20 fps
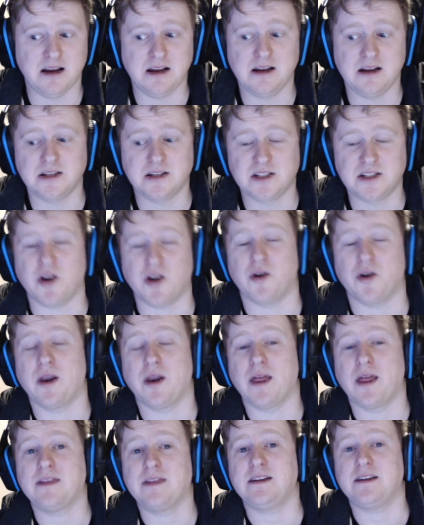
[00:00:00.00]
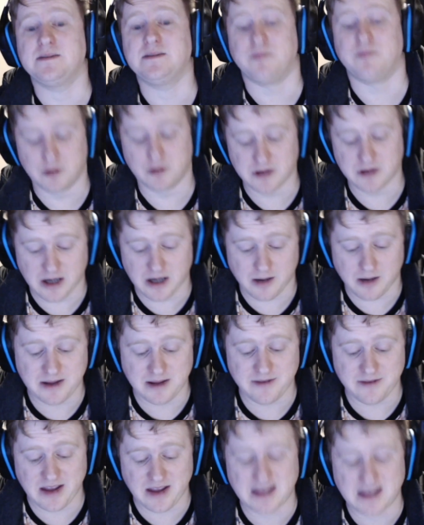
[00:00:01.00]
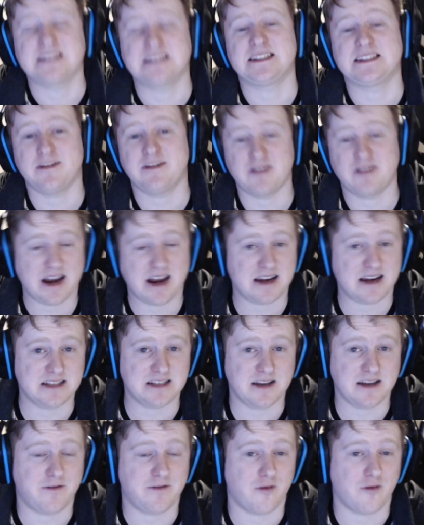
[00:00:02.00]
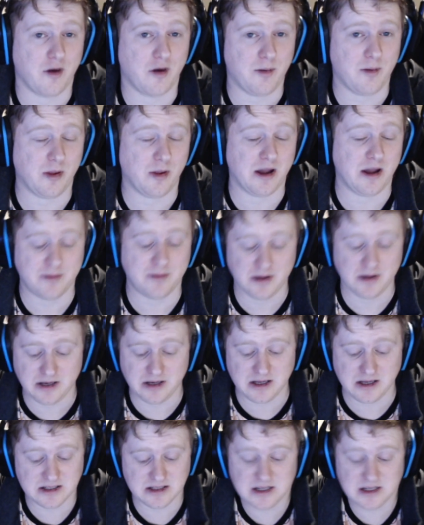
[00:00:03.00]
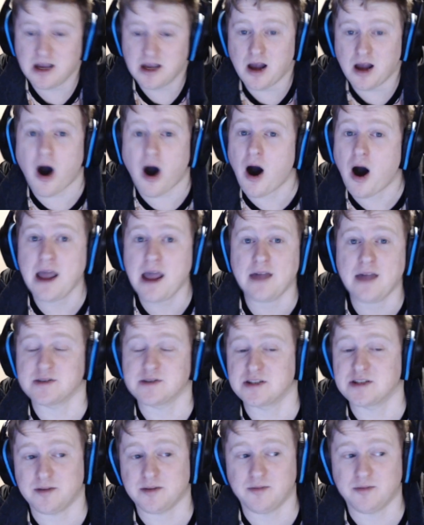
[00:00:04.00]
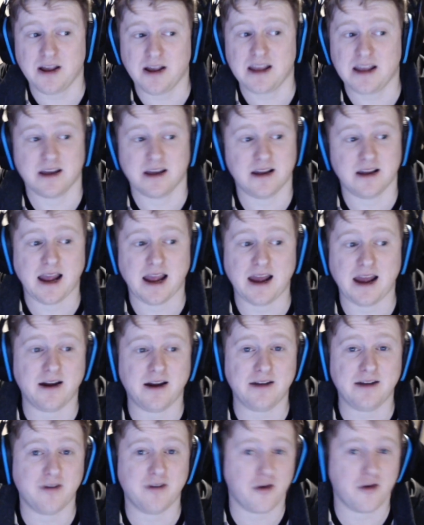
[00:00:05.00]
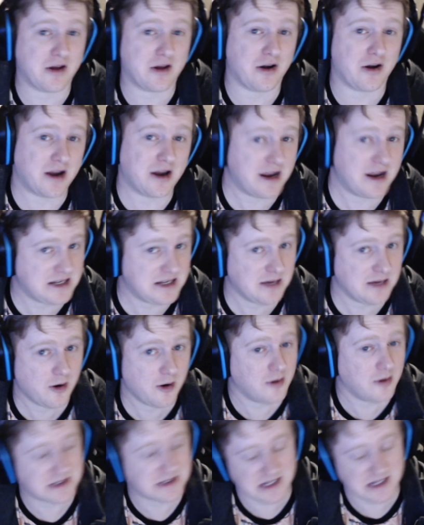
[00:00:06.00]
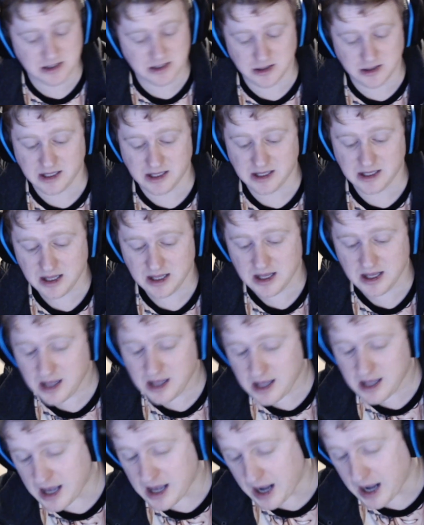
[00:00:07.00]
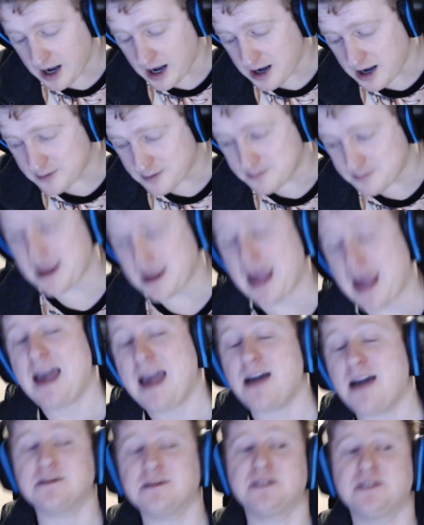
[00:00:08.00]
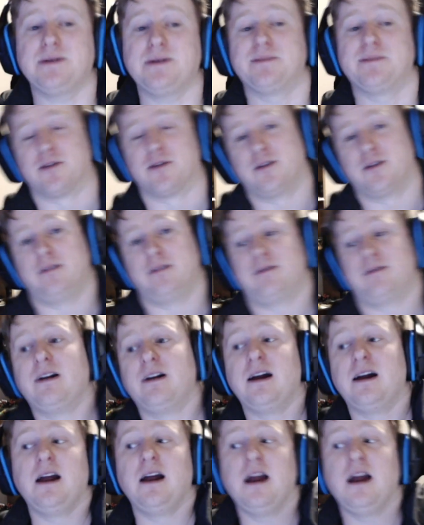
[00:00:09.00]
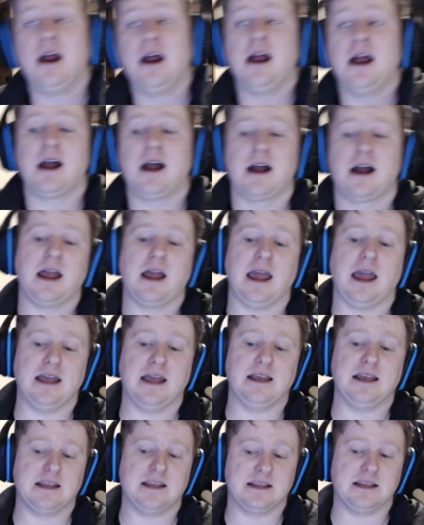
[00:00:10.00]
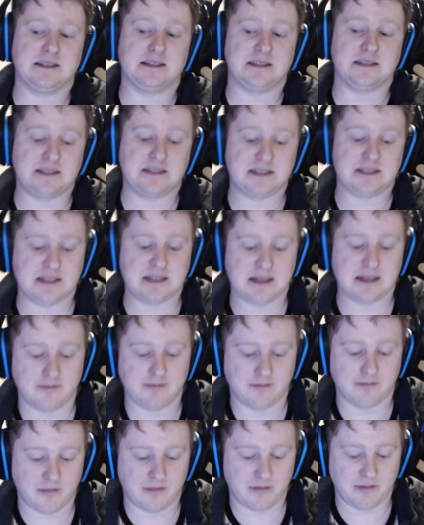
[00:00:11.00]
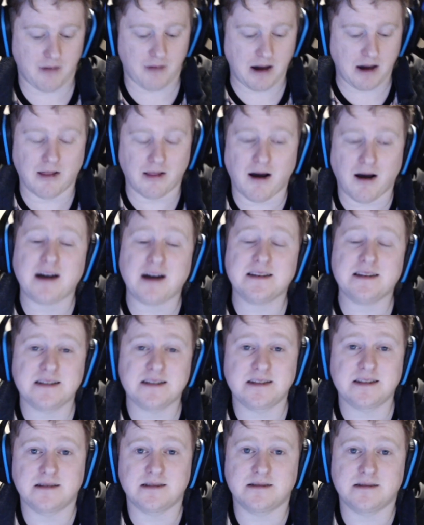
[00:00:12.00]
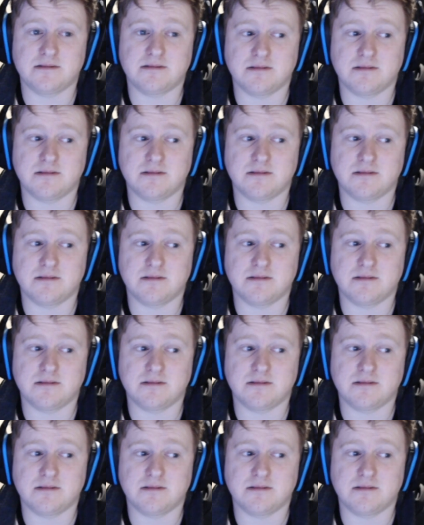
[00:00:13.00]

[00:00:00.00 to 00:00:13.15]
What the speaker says: So it is brilliant. I'm giving it a 7 out of 10 for replayability, because I haven't stopped playing it and I've only got a demo essentially. How to improve is my last